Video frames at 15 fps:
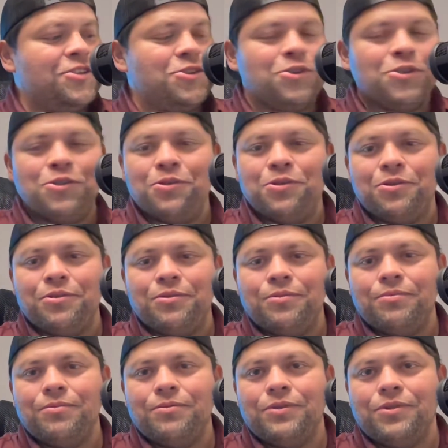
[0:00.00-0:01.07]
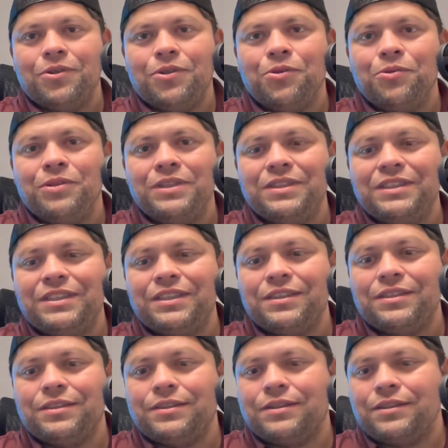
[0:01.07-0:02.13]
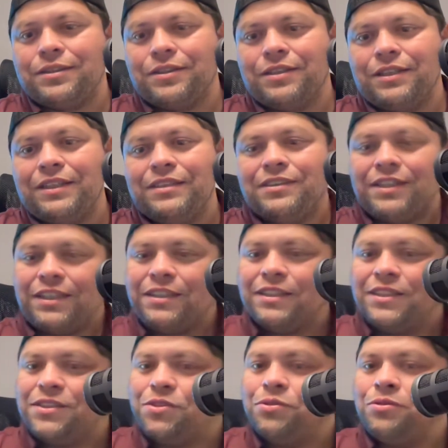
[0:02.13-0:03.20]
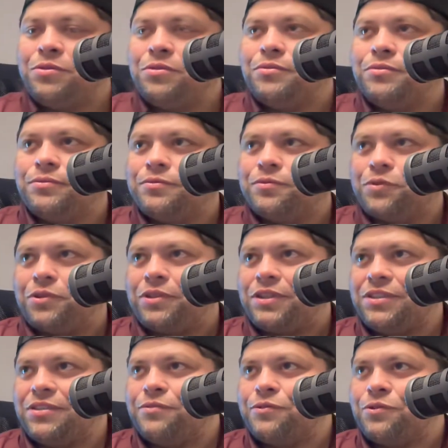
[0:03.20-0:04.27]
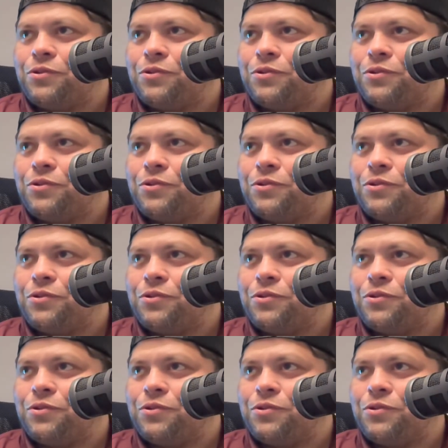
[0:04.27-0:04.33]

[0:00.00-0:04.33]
So who is this intended to? For us, of